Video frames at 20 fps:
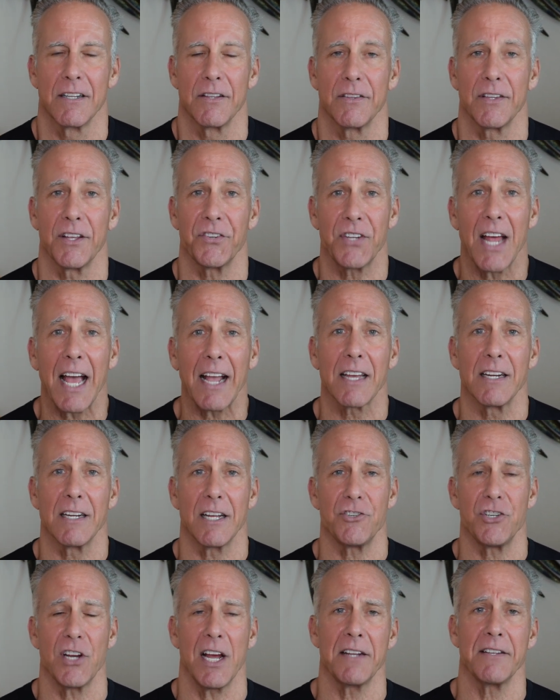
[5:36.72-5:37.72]
The second
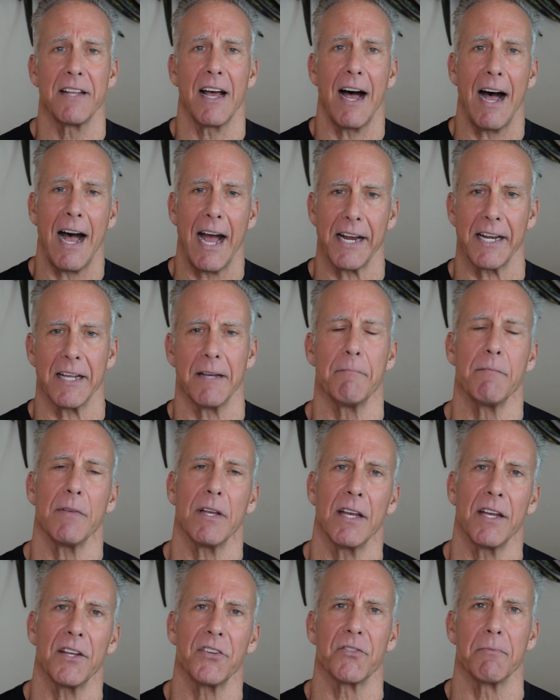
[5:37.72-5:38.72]
agenda item
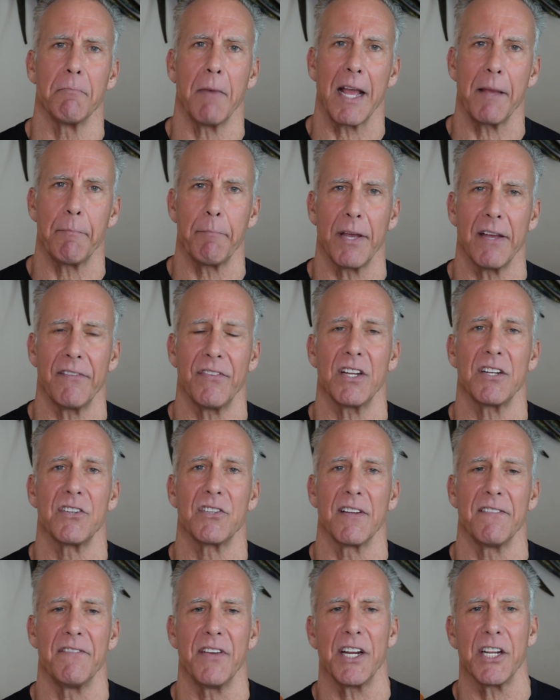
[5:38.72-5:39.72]
is my pivot
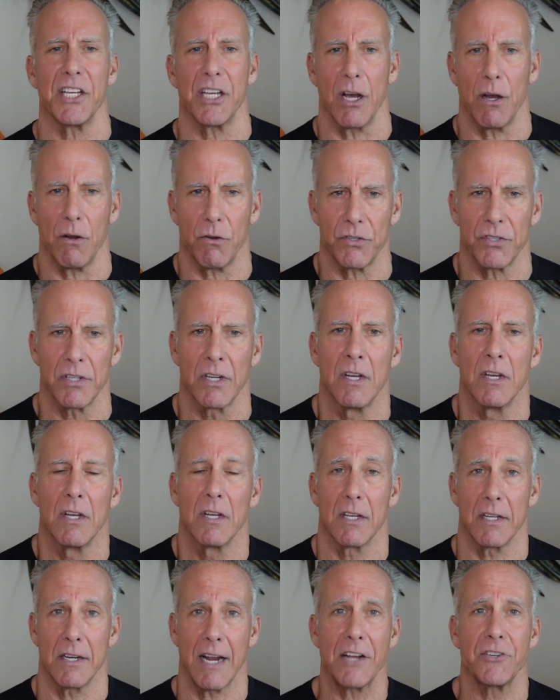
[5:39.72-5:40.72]
to videos,
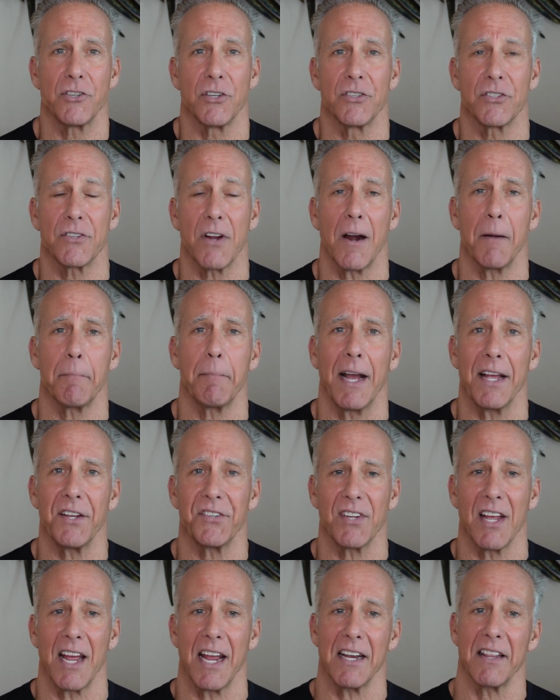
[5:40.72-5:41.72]
and I should start by
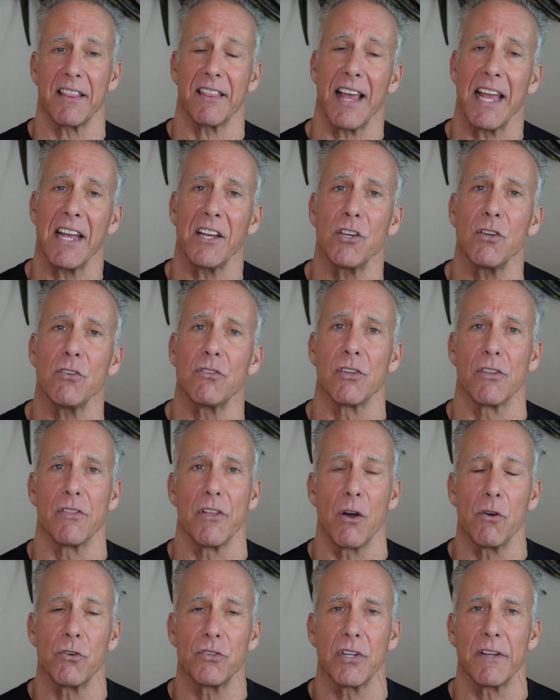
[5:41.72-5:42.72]
saying thank you to
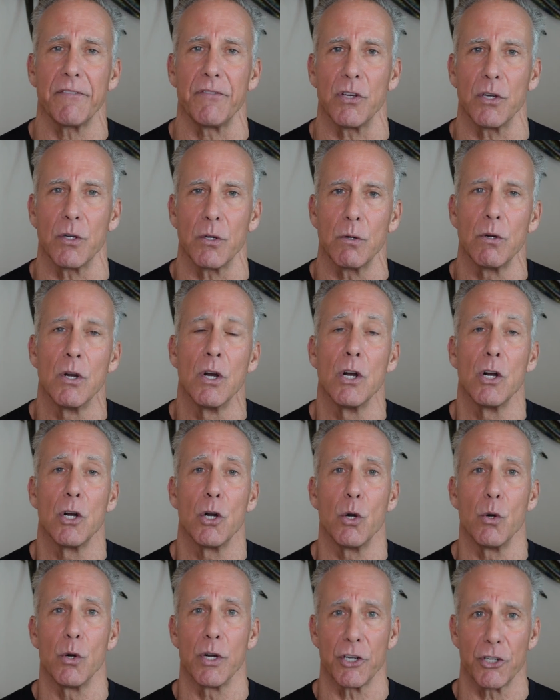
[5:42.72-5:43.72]
those of you
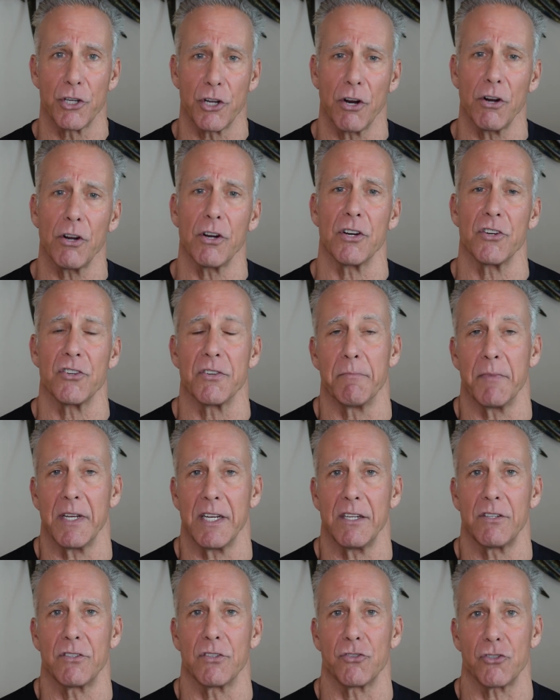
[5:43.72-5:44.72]
who encouraged
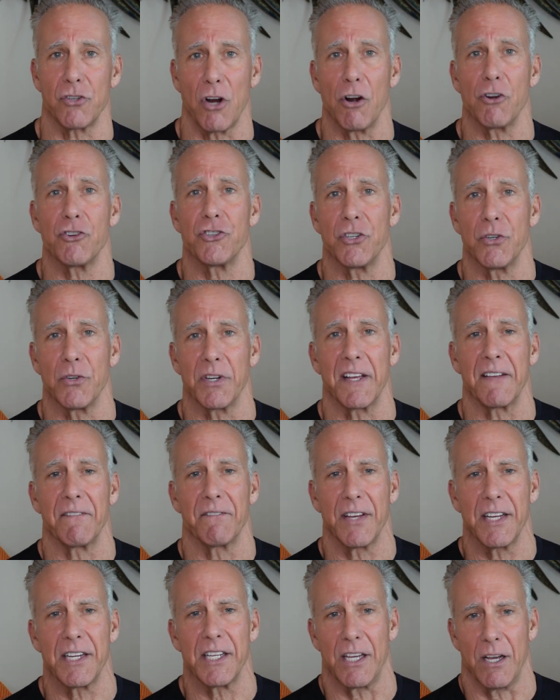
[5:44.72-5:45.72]
me to start shooting
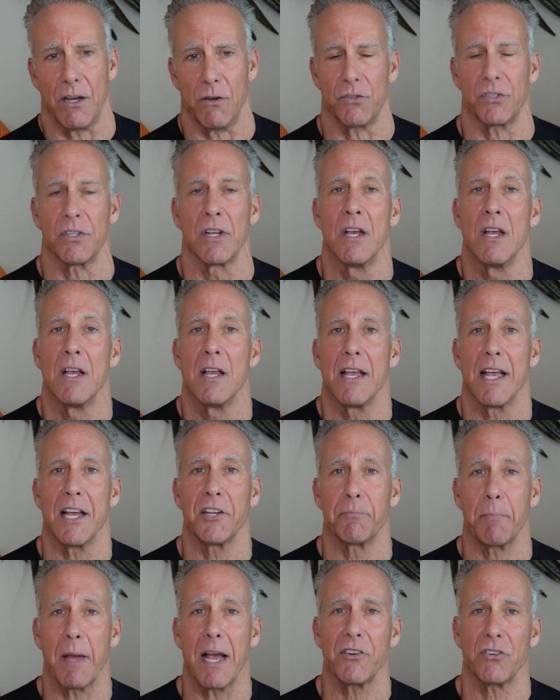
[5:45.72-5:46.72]
videos,
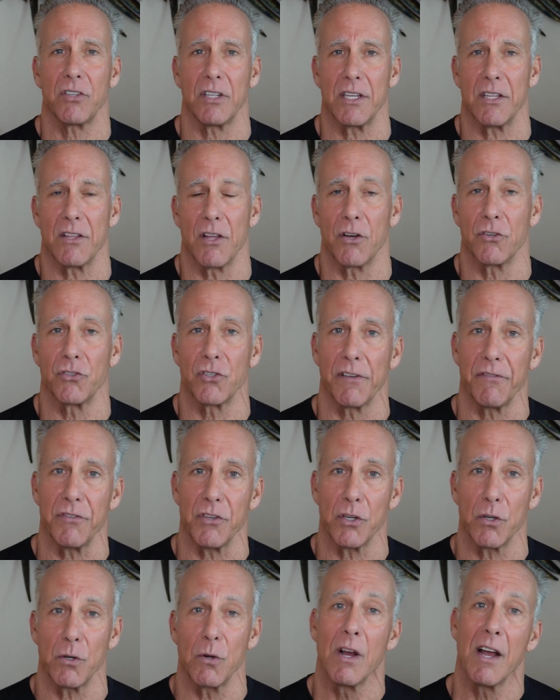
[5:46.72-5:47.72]
especially those of
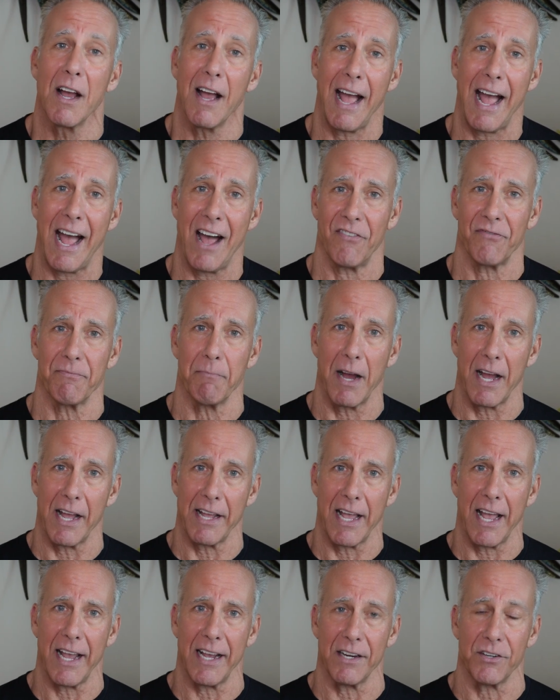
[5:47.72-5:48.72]
you half my
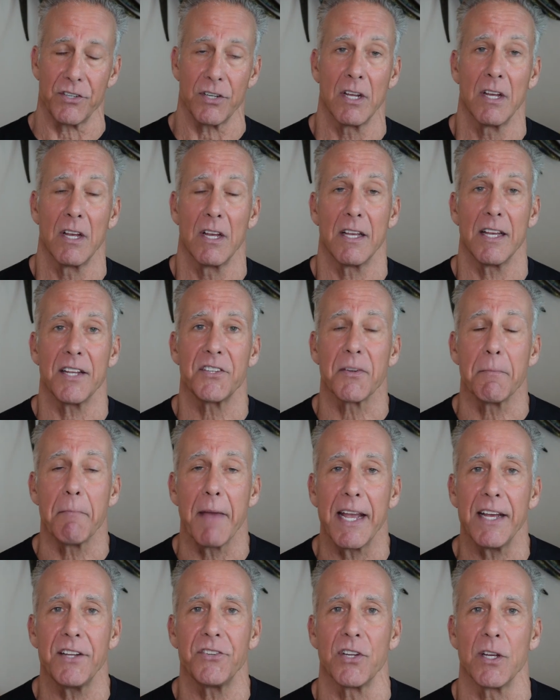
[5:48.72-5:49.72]
age. It's
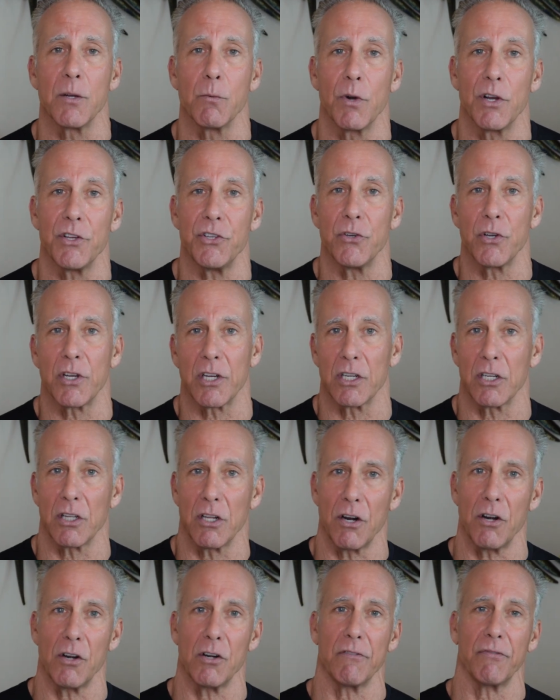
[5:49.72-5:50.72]
amazing what you can
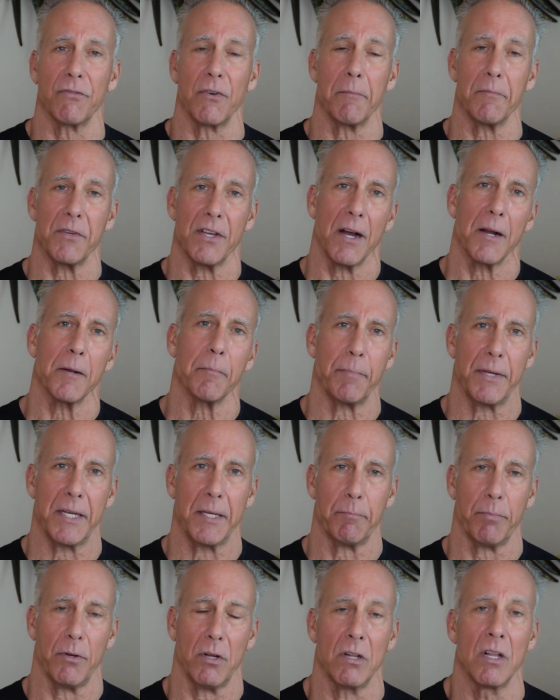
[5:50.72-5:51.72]
learn from young
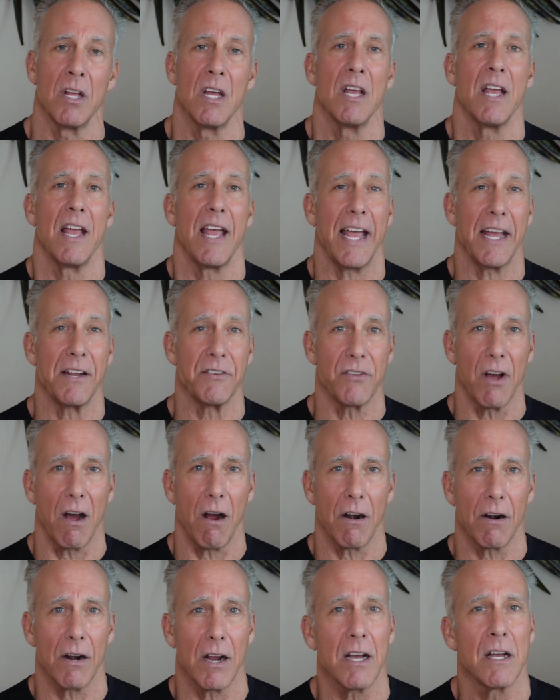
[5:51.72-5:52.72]
people. And
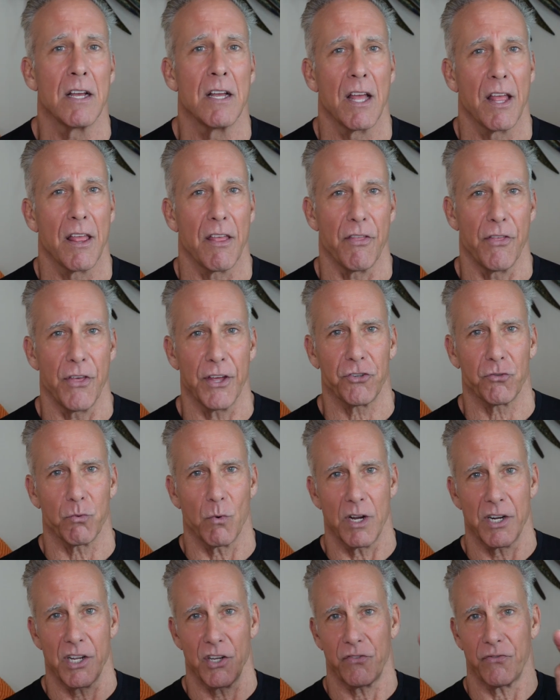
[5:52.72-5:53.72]
Dara, this
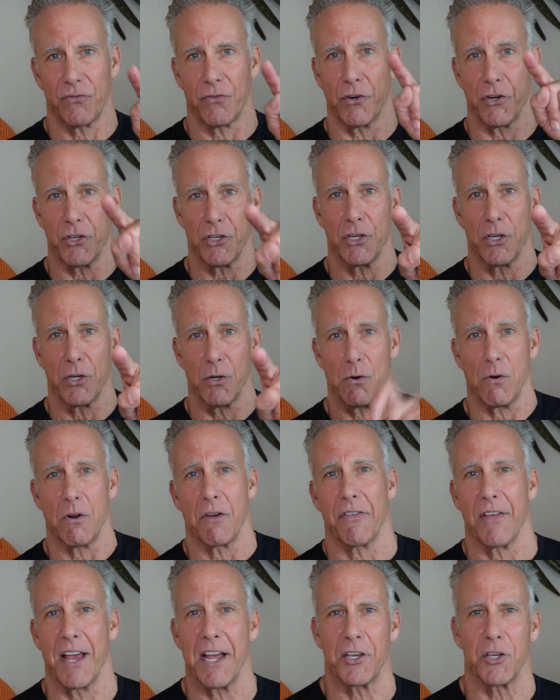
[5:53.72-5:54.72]
one is for you.
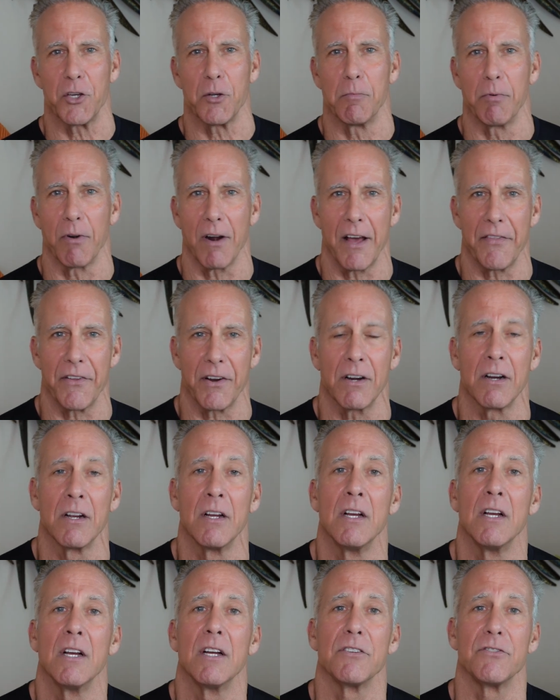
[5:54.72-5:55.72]
Thank you, brother.
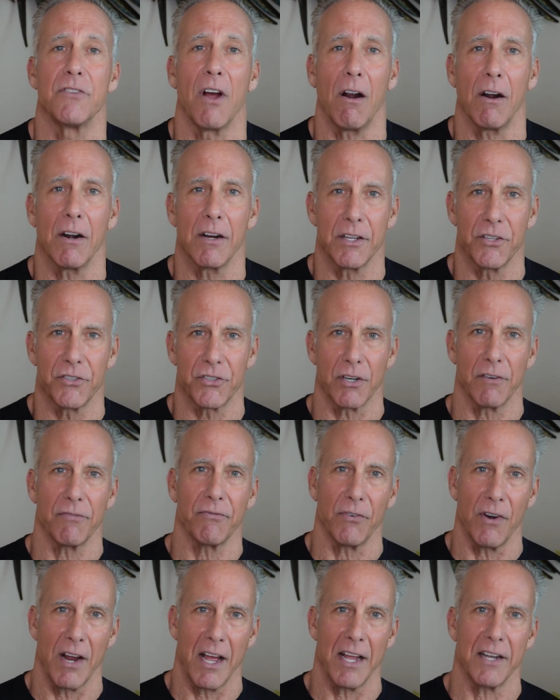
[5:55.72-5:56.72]
Dara is a
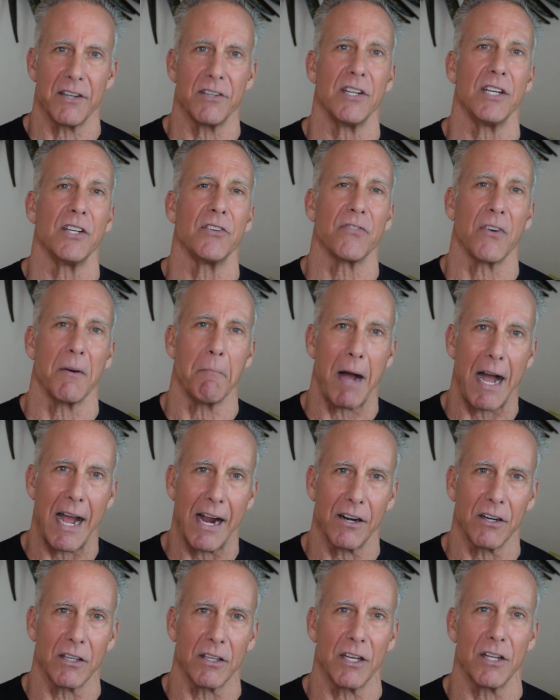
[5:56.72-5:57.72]
friend. He's from
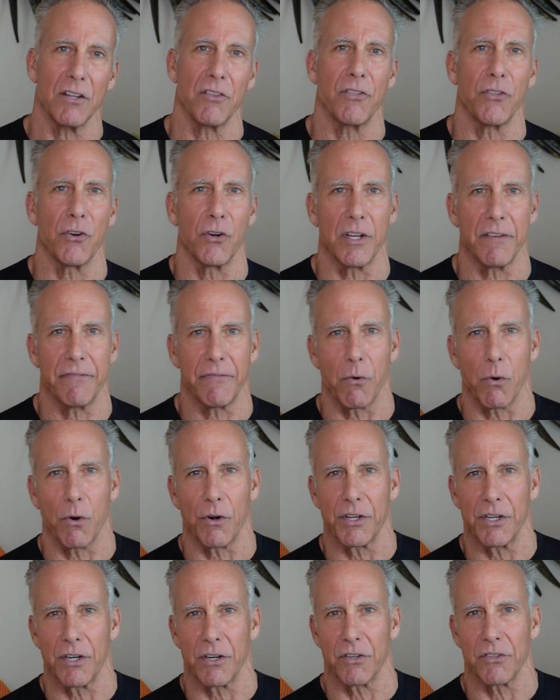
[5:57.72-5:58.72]
Ireland, 34
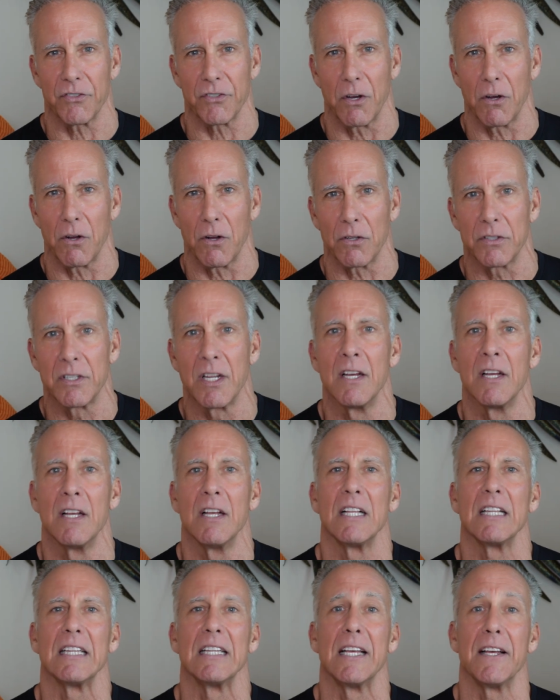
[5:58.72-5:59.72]
years old,
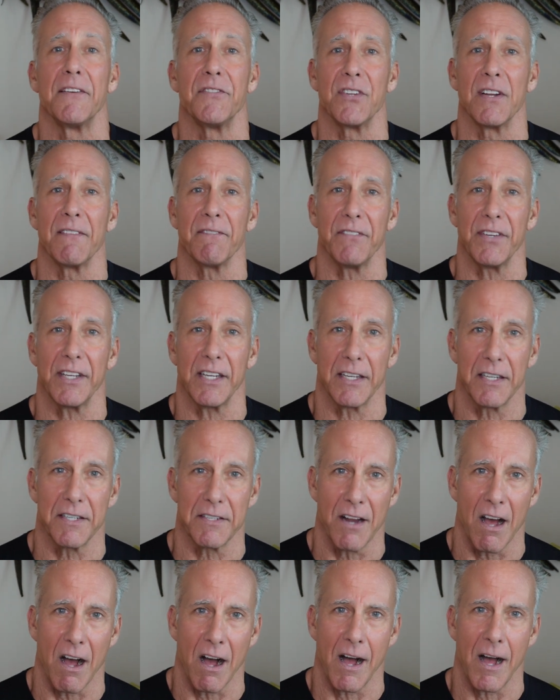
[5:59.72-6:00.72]
lives in
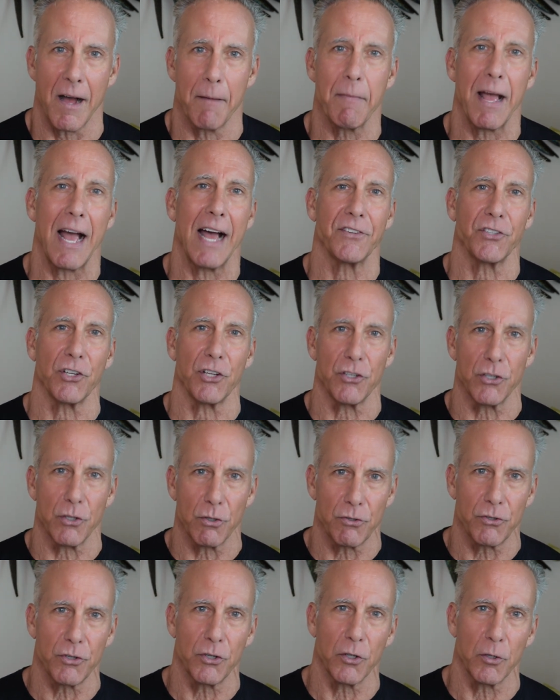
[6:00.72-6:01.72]
Vietnam, has a
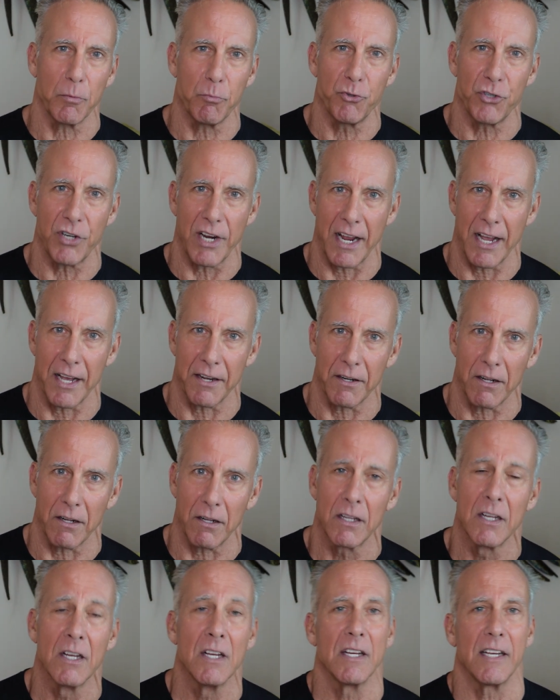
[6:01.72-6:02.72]
YouTube
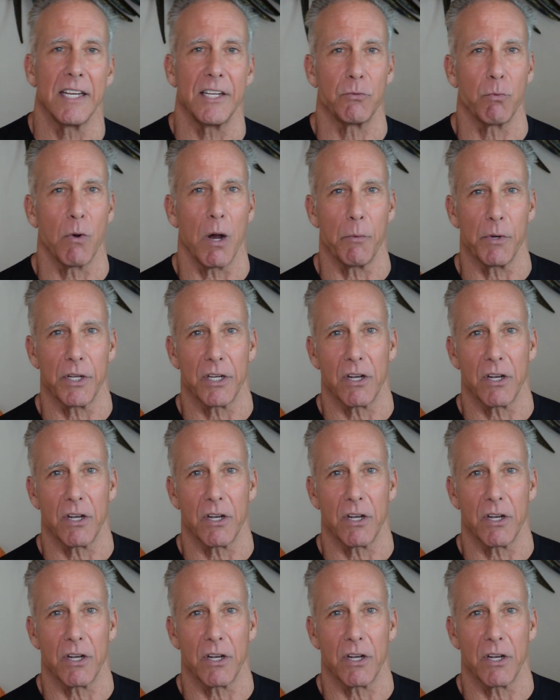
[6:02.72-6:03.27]
channel. He's what we